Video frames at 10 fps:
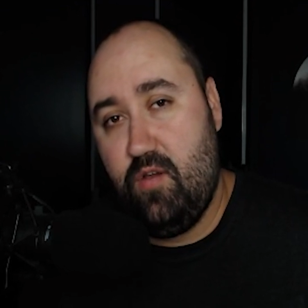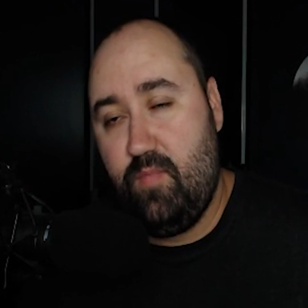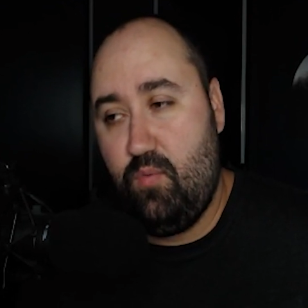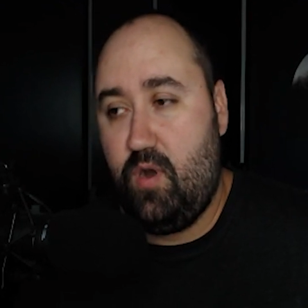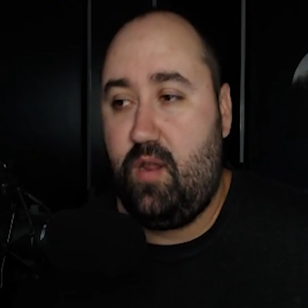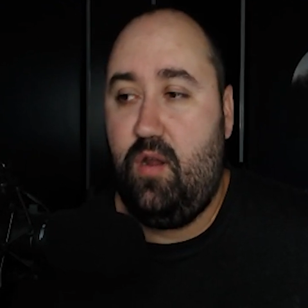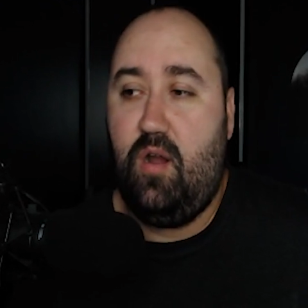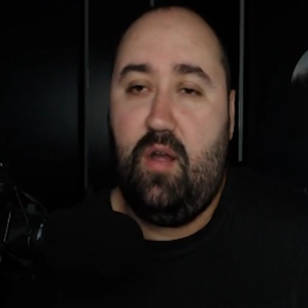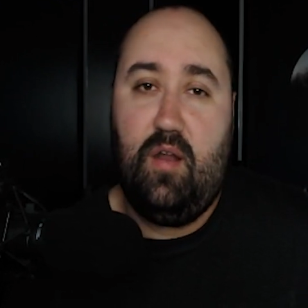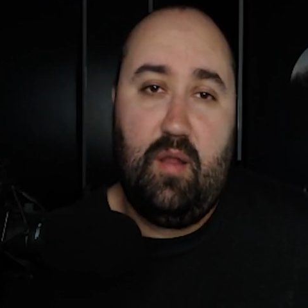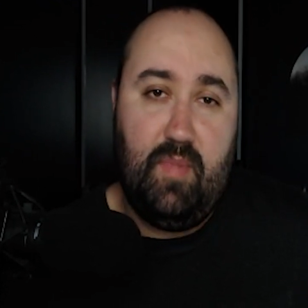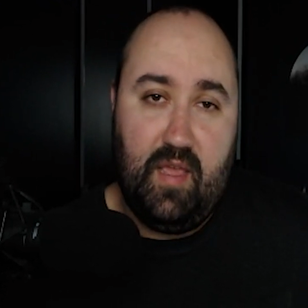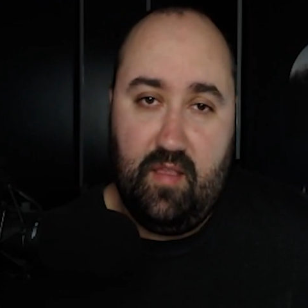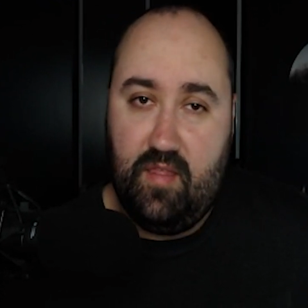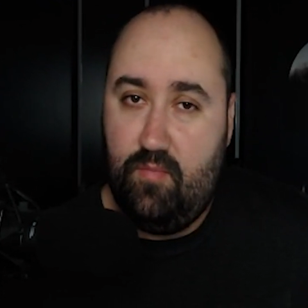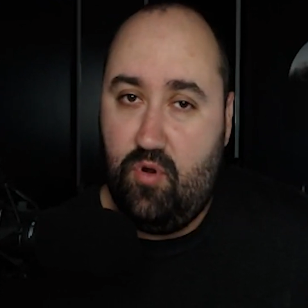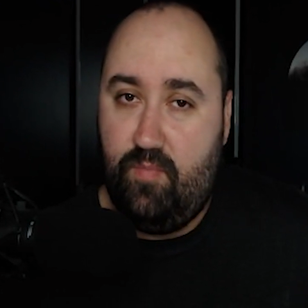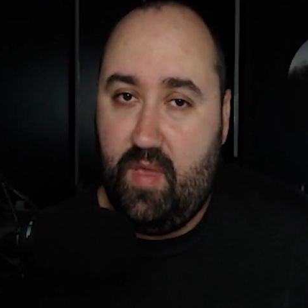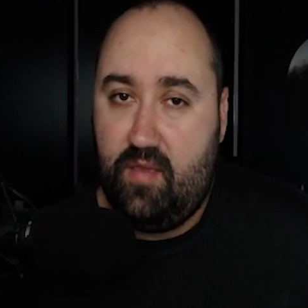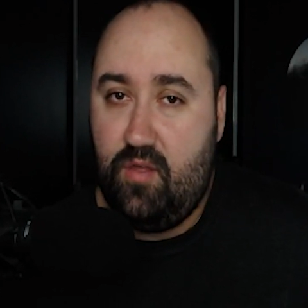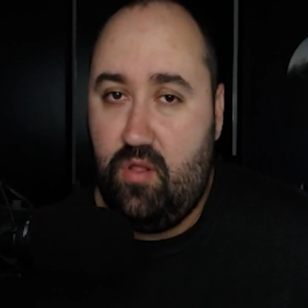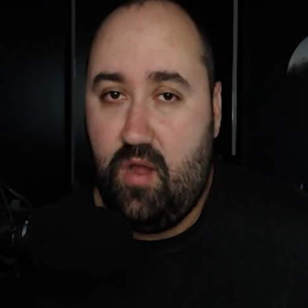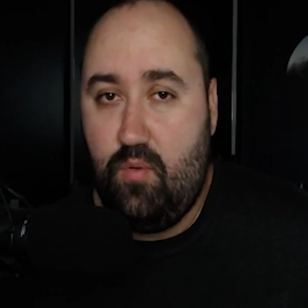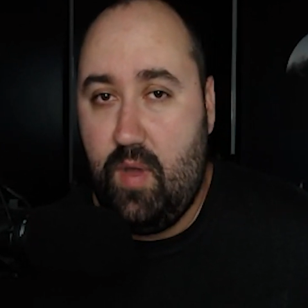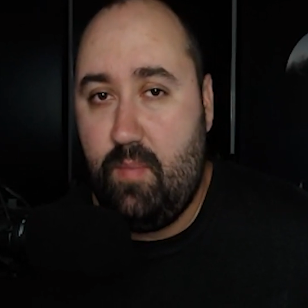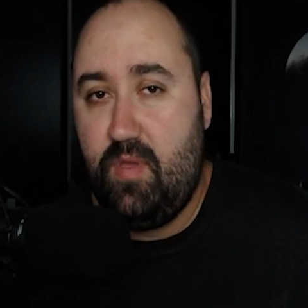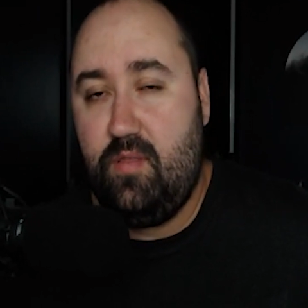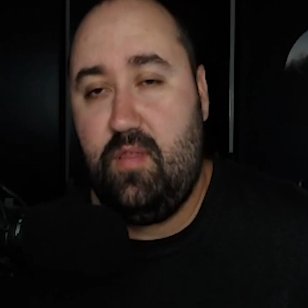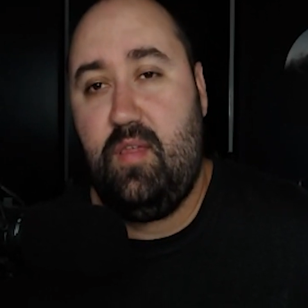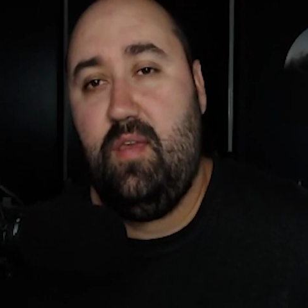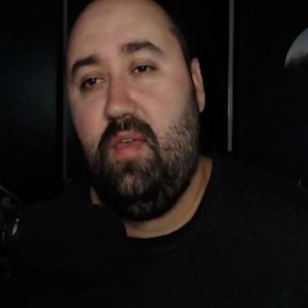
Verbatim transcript: I've been working hard on making some more pixel art weapons.